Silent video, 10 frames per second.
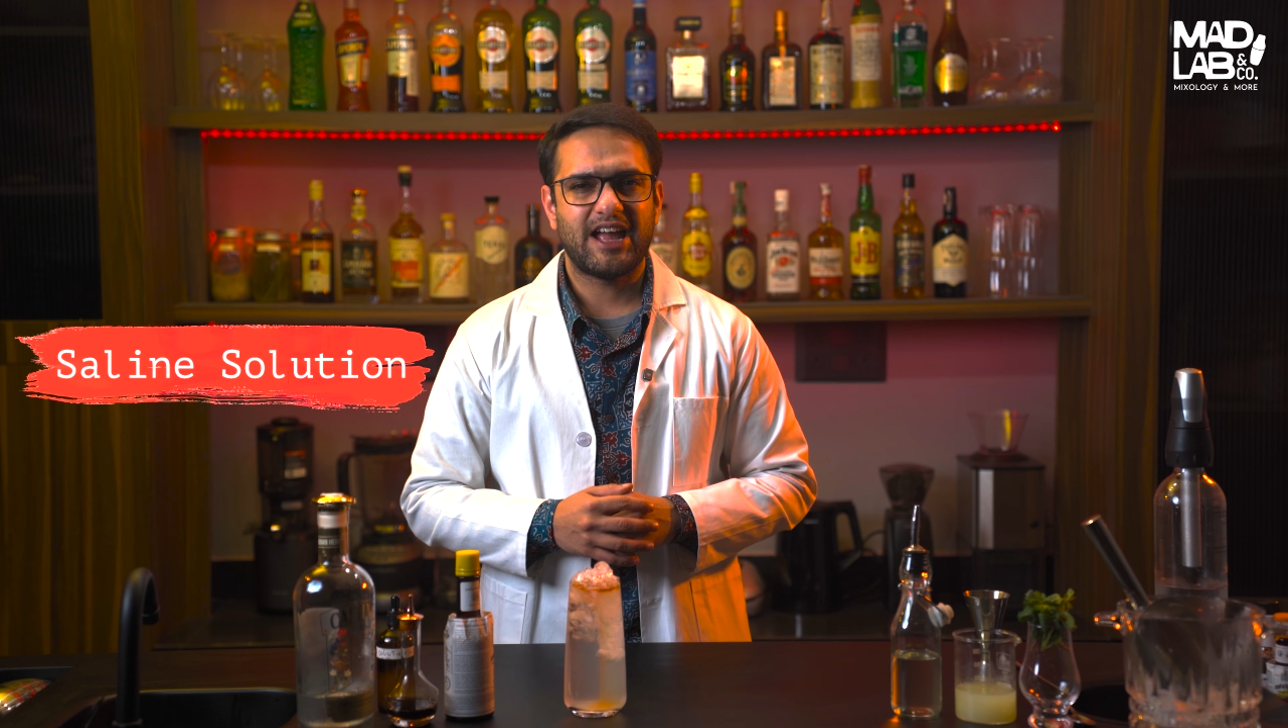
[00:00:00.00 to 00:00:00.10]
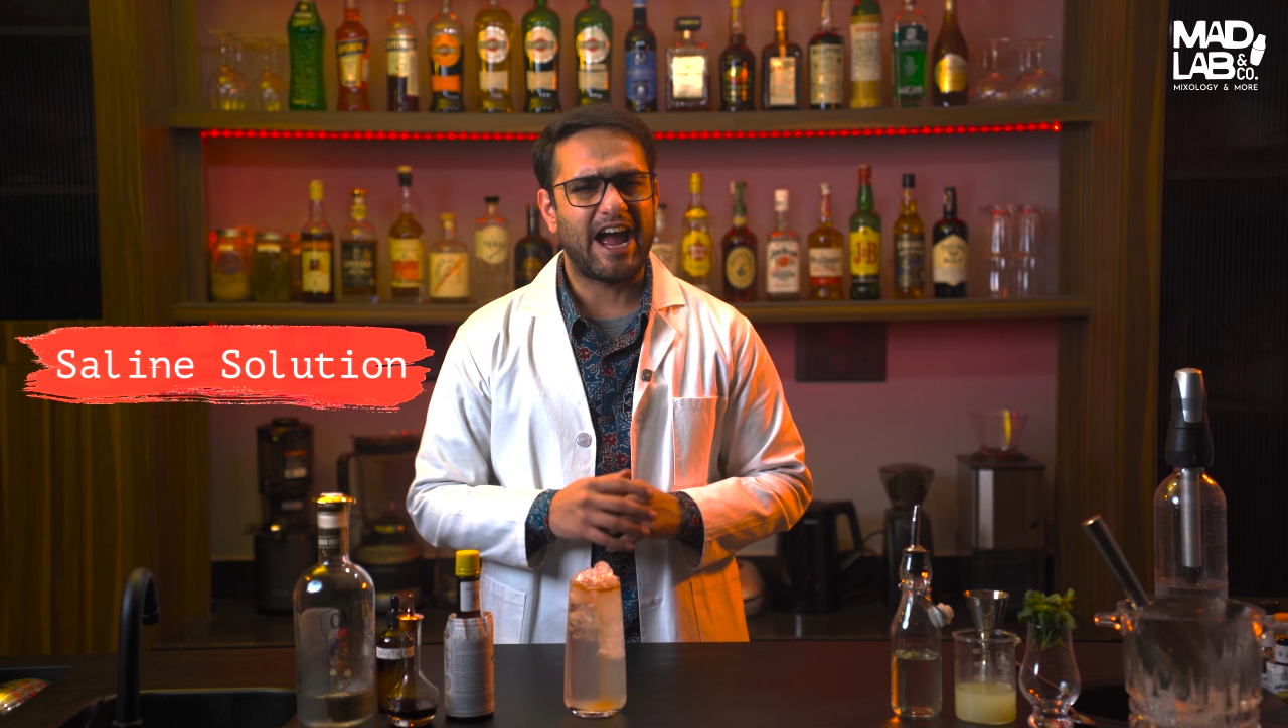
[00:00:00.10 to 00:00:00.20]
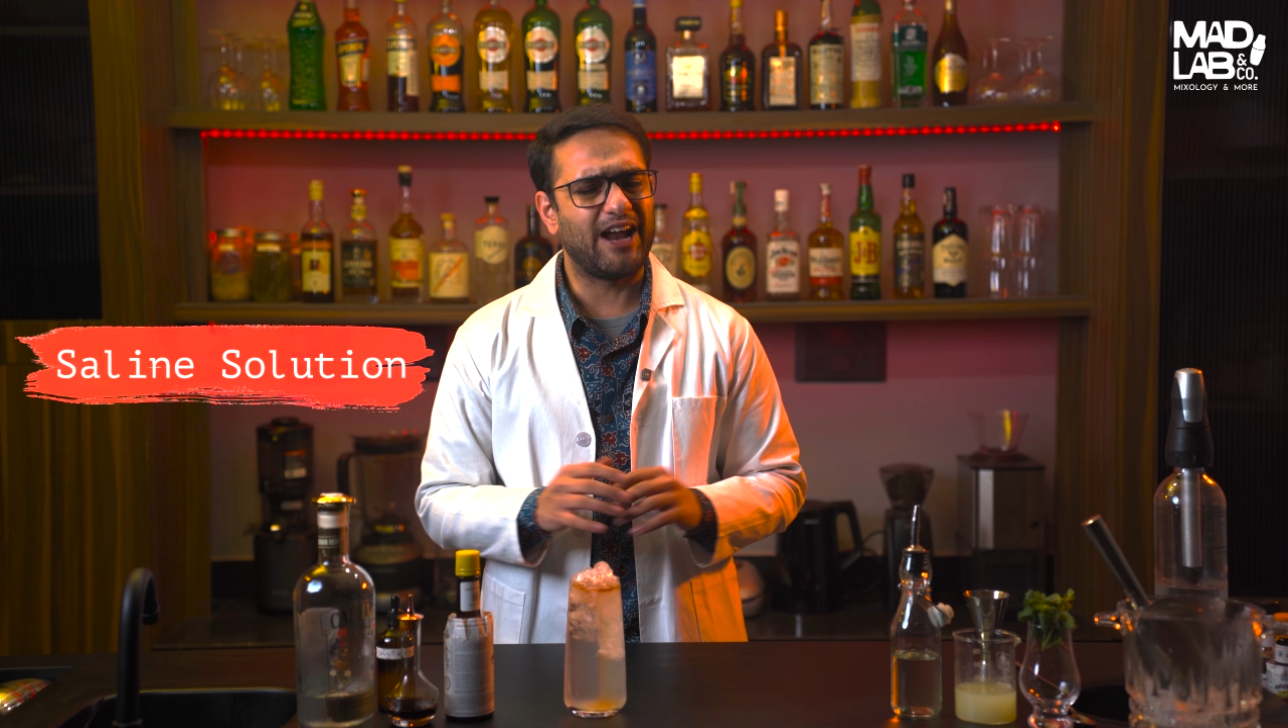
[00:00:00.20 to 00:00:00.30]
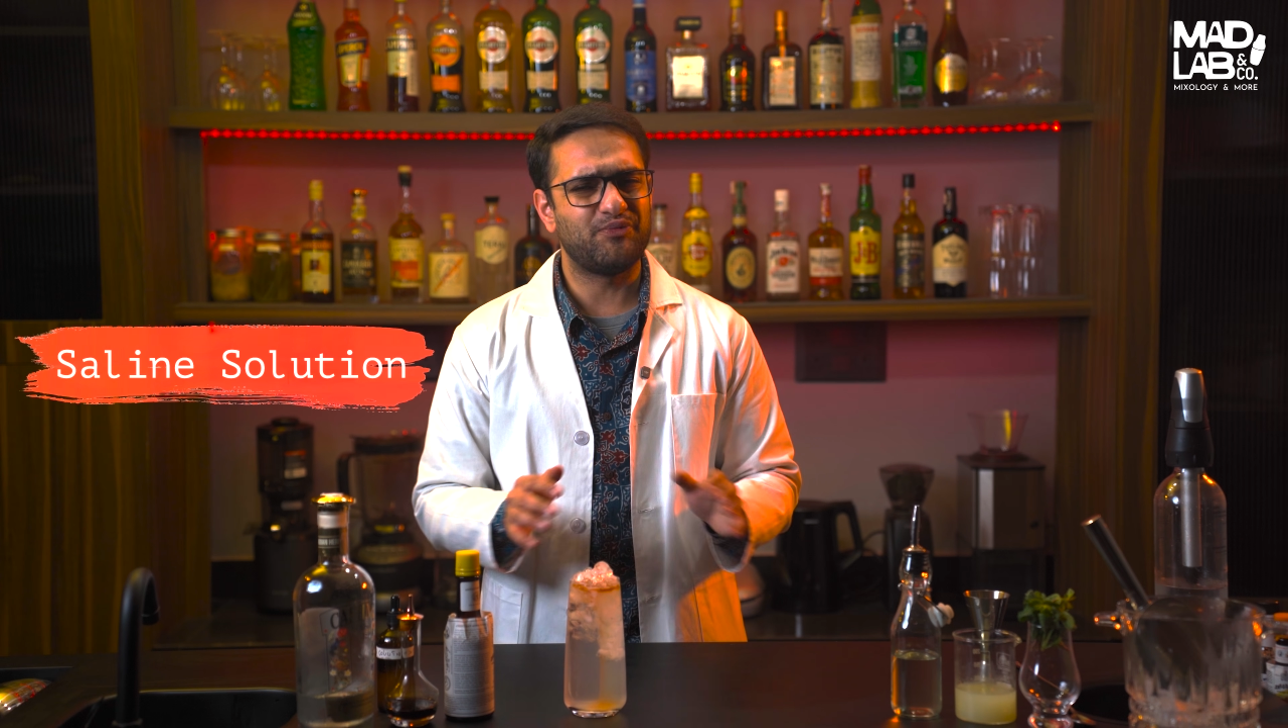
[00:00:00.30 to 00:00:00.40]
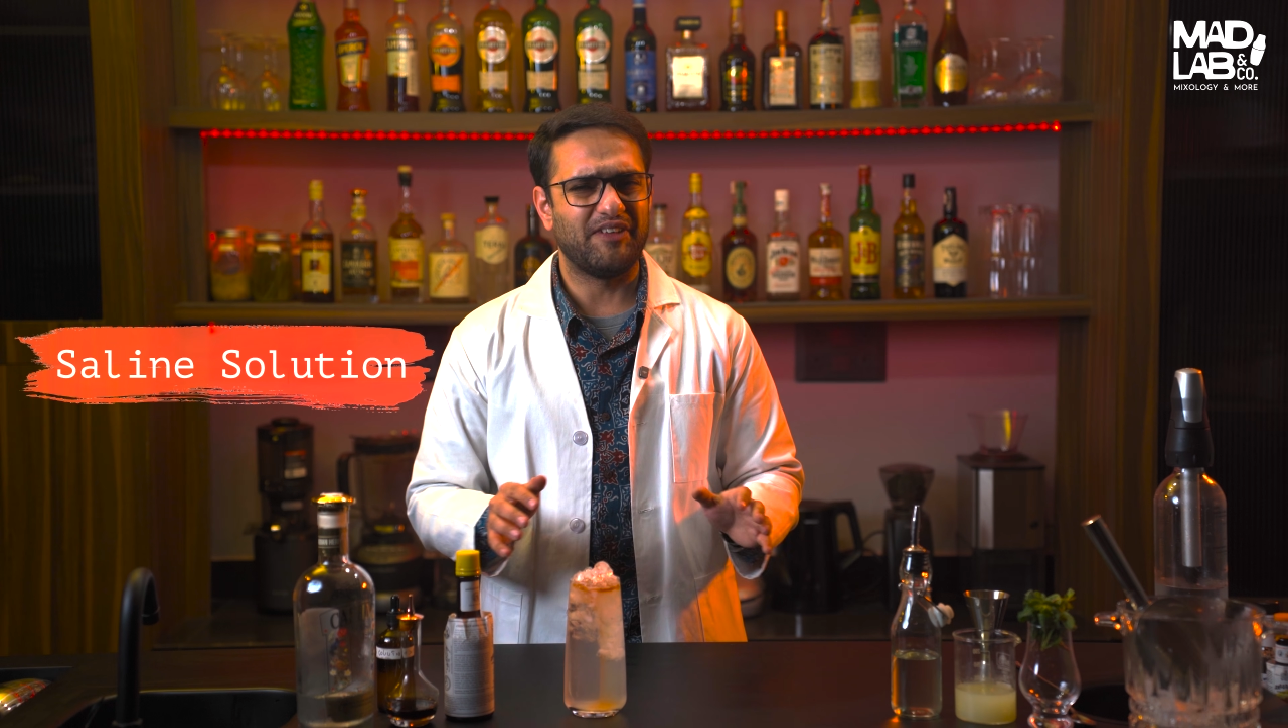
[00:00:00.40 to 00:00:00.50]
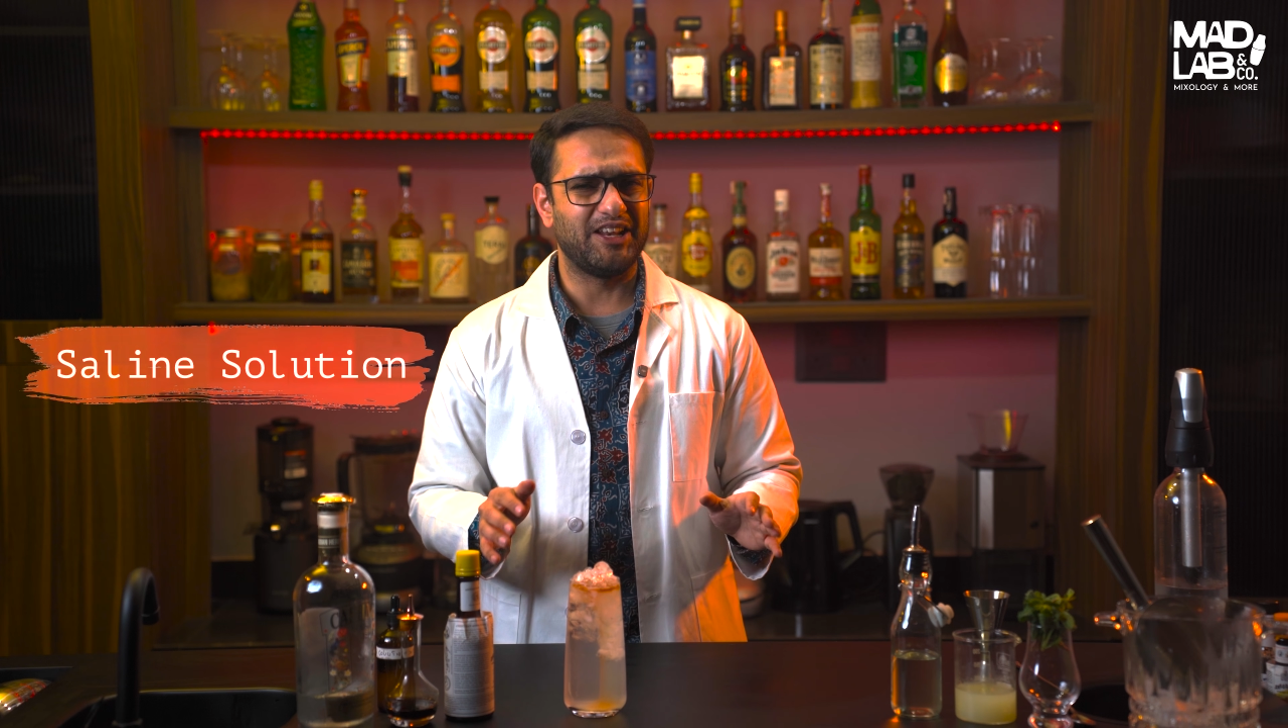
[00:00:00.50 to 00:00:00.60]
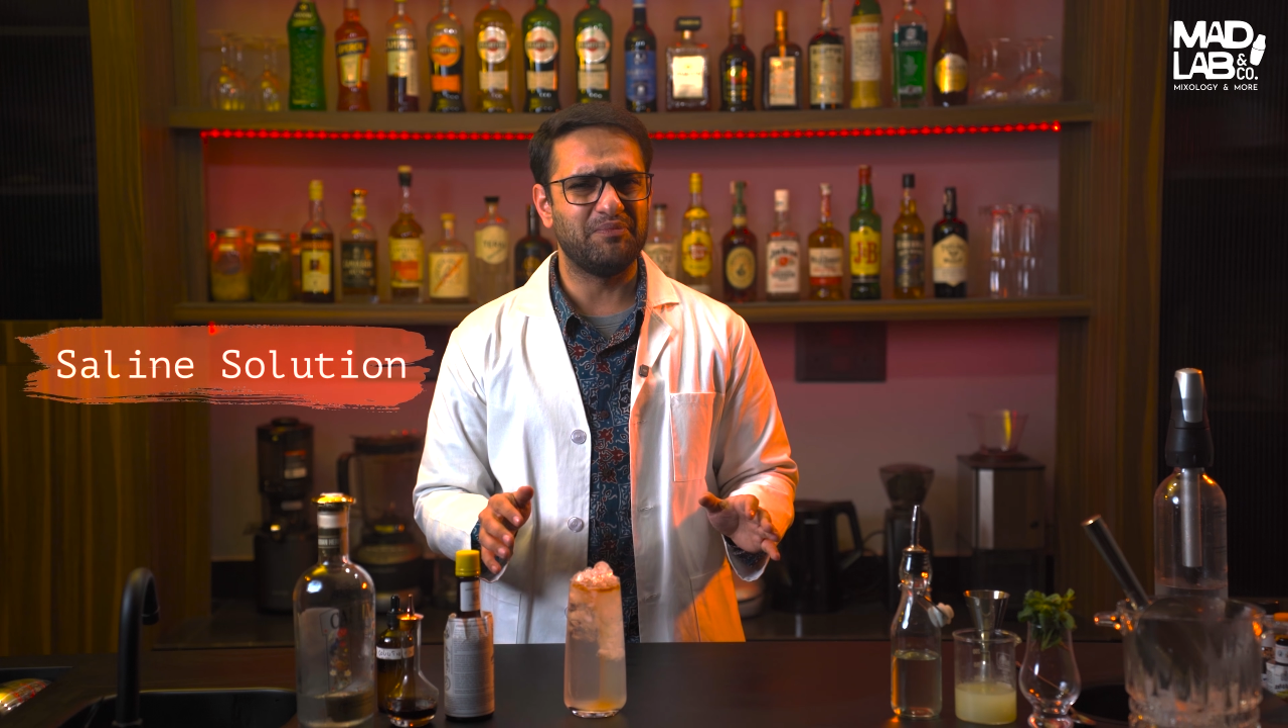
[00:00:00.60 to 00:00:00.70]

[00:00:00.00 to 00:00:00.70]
and very